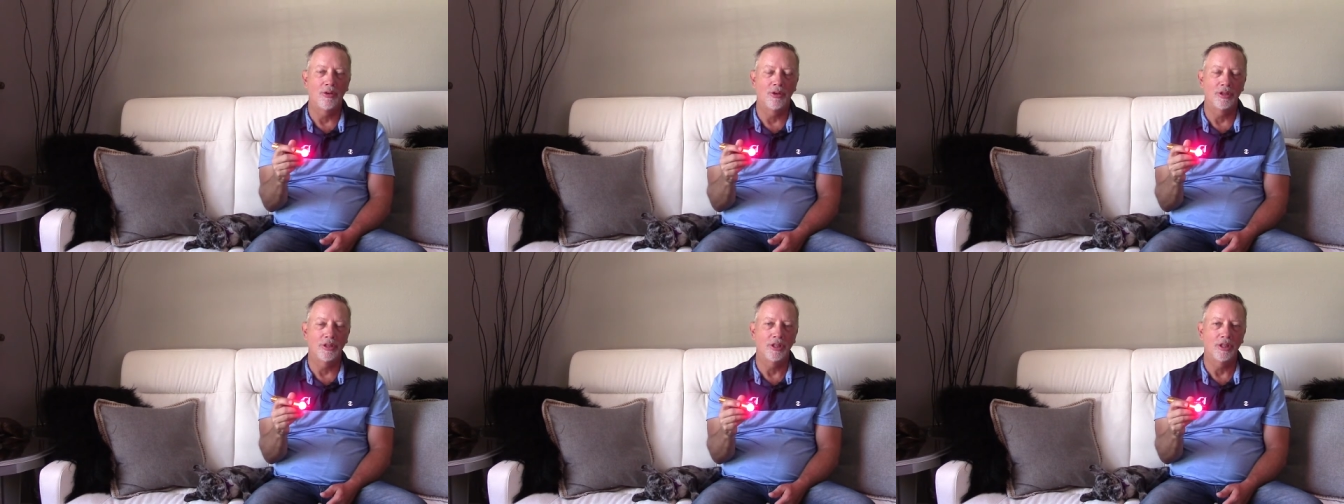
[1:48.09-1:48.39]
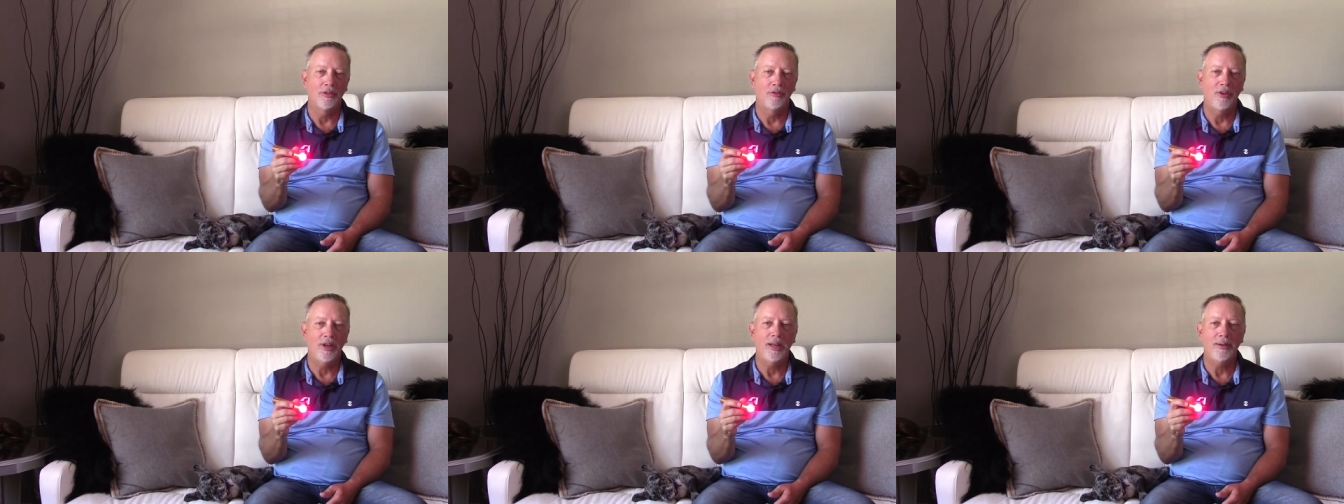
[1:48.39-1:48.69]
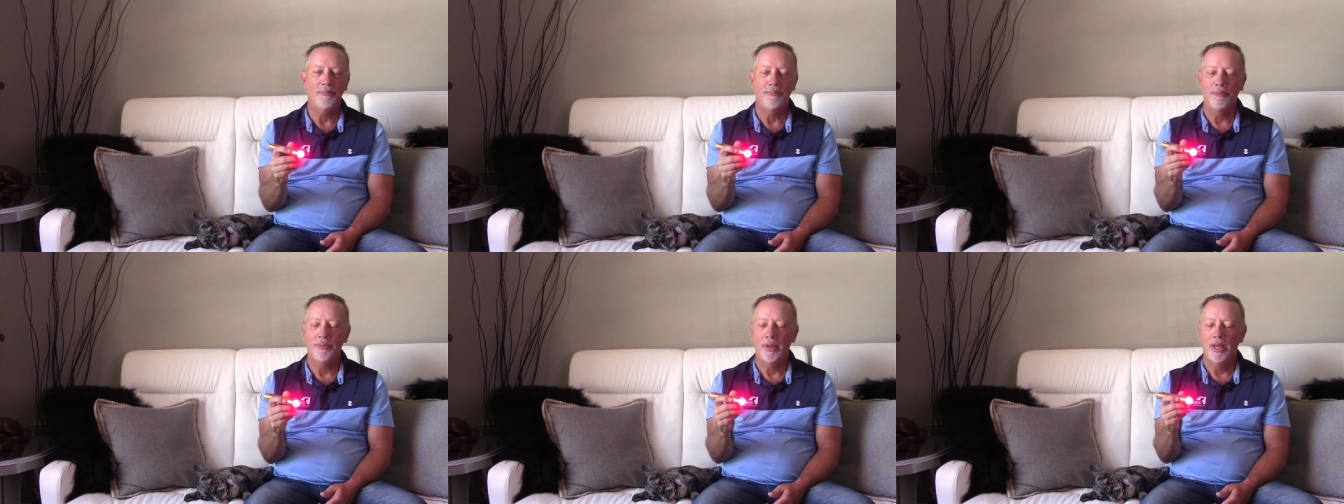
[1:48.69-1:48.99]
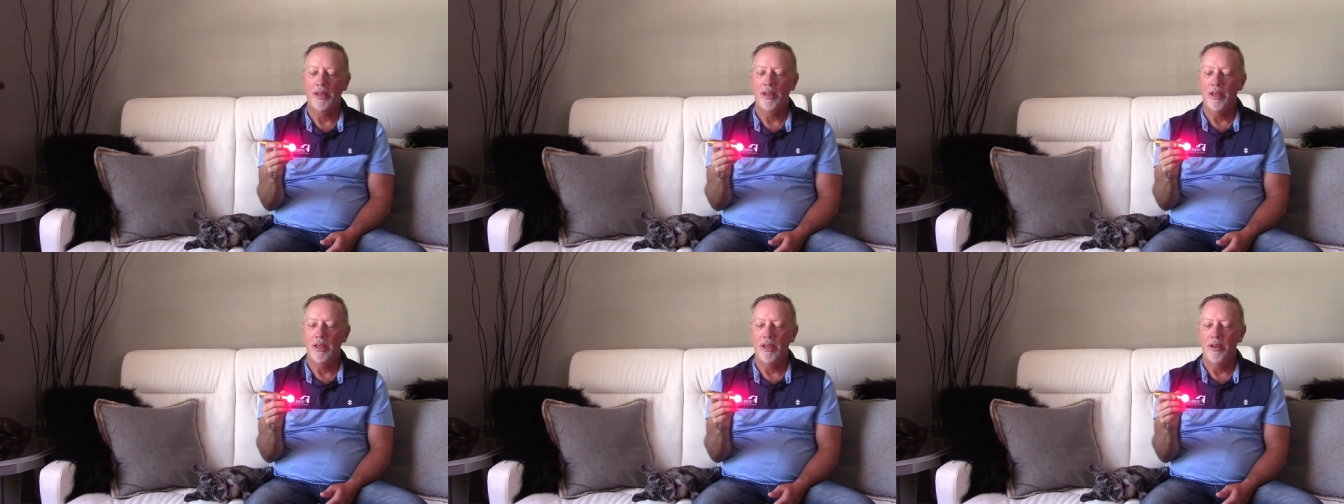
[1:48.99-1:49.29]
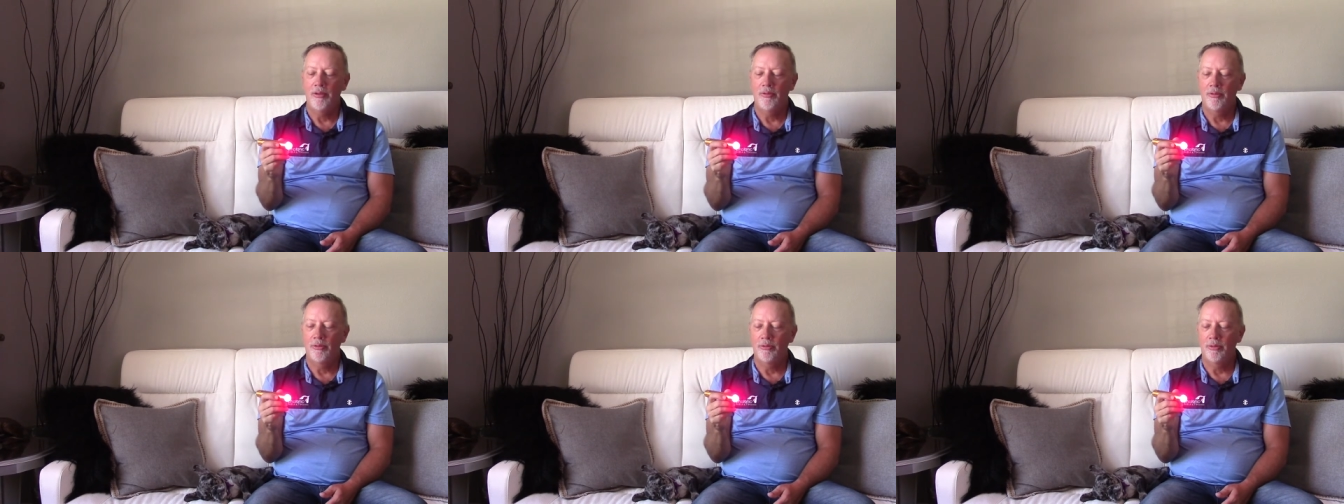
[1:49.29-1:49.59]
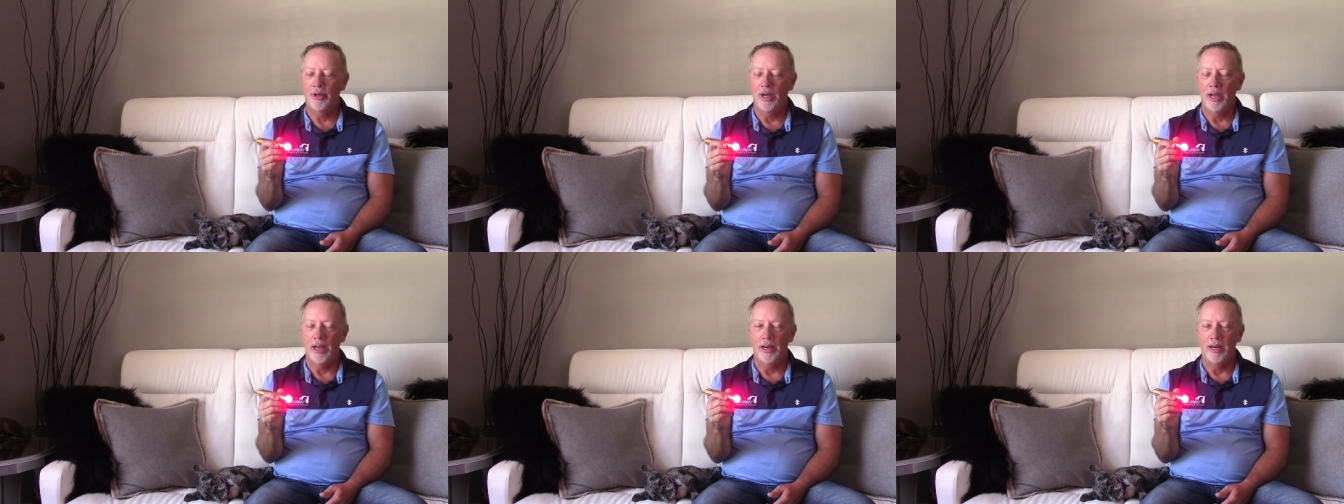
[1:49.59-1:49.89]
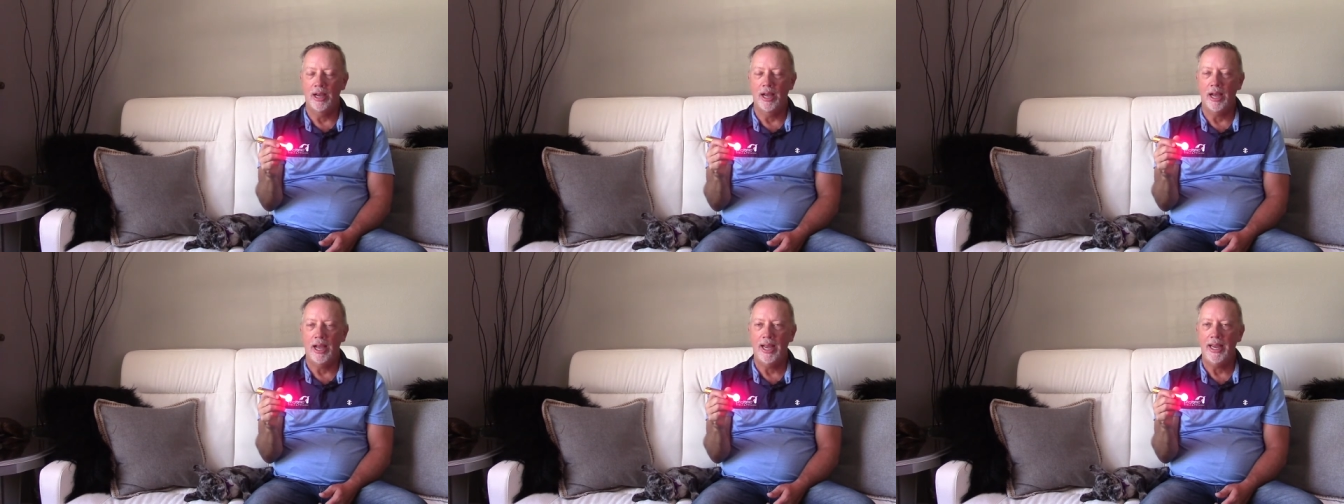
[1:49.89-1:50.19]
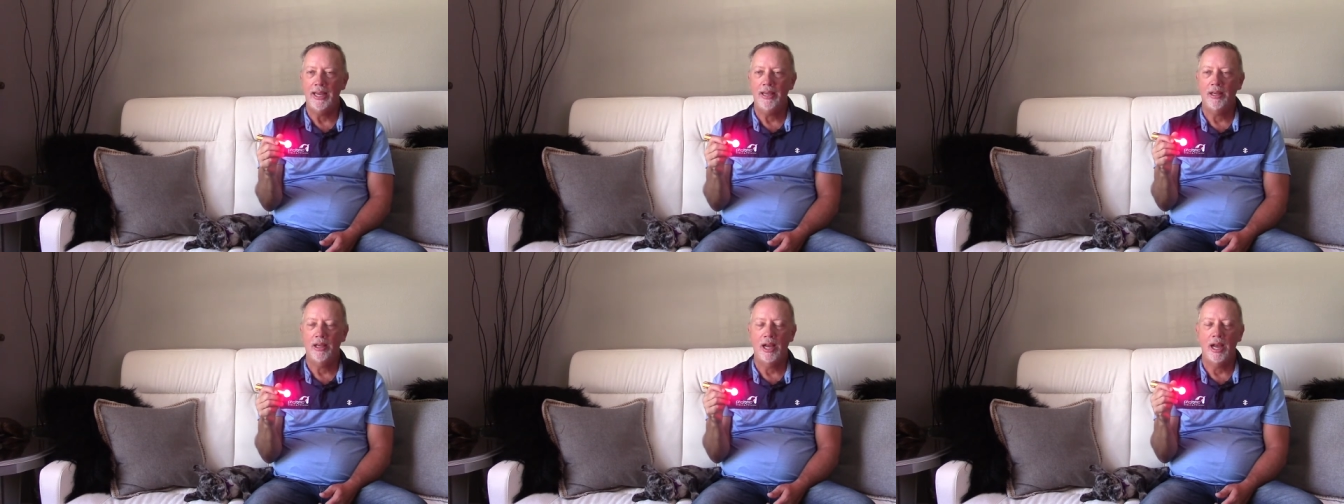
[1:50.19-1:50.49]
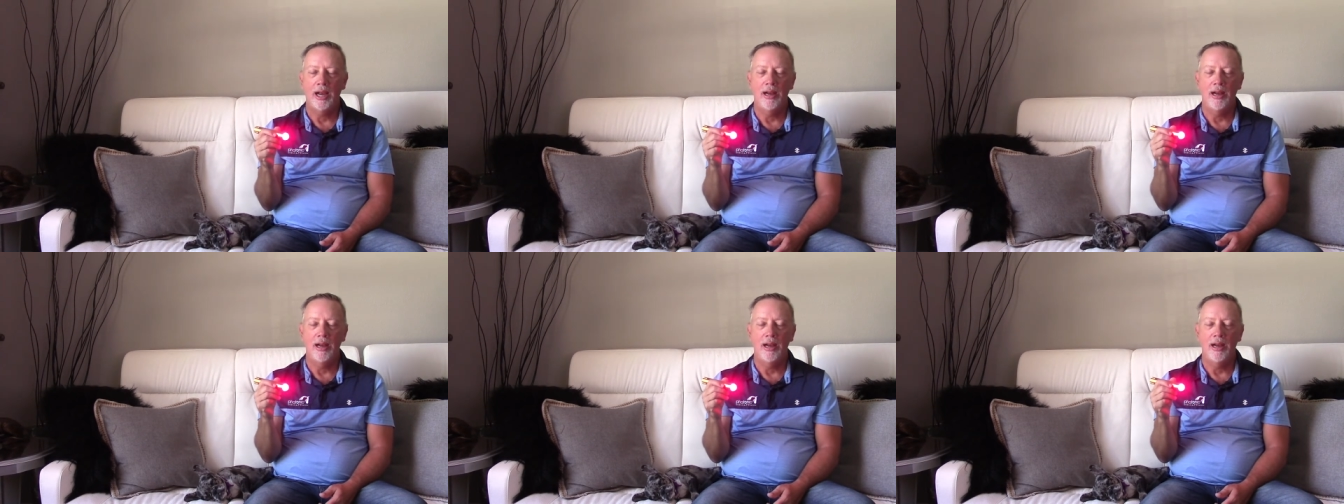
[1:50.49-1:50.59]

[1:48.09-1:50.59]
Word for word: horse's feet on high.